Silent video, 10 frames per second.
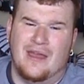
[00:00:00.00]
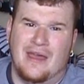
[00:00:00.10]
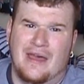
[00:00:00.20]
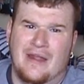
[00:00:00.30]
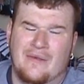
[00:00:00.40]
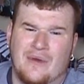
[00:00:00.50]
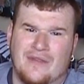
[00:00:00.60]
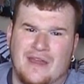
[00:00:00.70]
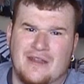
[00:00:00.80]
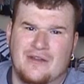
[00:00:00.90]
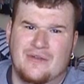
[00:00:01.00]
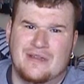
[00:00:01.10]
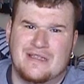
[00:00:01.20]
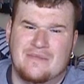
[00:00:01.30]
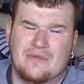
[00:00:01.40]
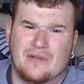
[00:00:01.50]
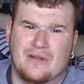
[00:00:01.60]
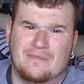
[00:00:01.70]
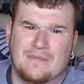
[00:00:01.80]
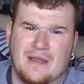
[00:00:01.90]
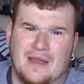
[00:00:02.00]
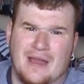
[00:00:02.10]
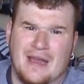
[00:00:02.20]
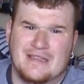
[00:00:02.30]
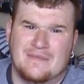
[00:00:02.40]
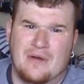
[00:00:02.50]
And what they do, it's simple. As